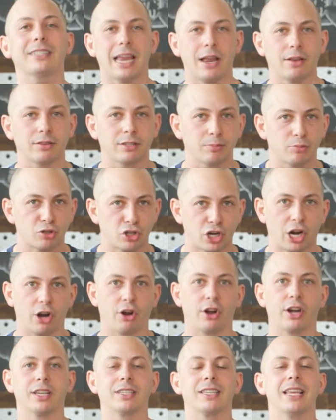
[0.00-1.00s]
down some
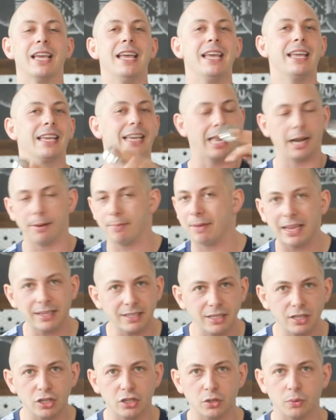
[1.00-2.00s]
cherries, get them
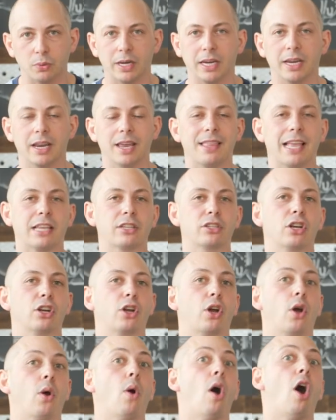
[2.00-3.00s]
nice and sweet, and that's gonna
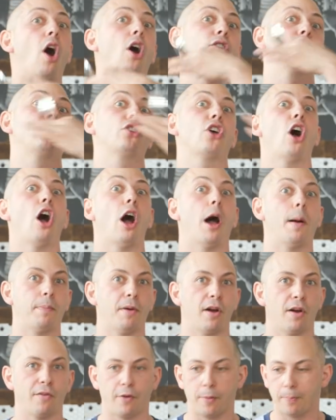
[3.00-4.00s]
go on
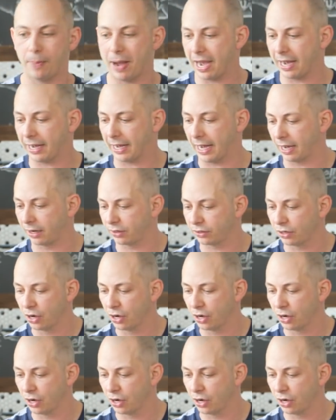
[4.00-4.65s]
top of our pancakes.